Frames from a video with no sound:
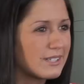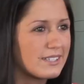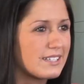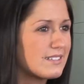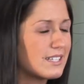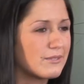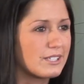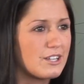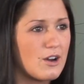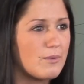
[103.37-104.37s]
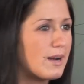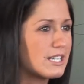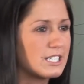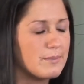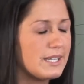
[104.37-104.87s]
really know
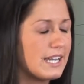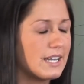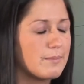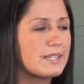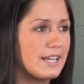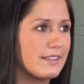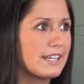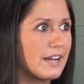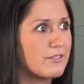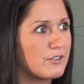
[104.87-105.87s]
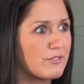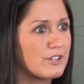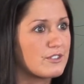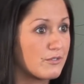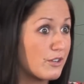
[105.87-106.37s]
much in the beginning, but then after
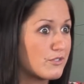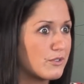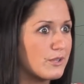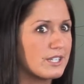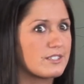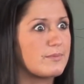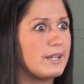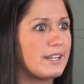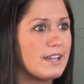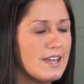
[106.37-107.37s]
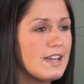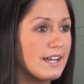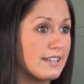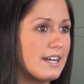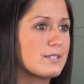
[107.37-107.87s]
the first few years of being
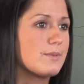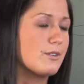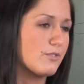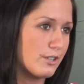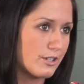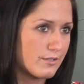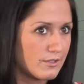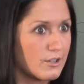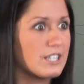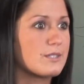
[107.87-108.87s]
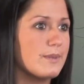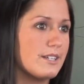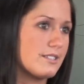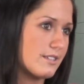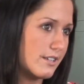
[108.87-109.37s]
in the hospital for
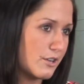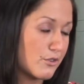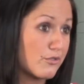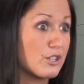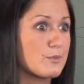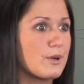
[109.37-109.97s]
Christmas, her first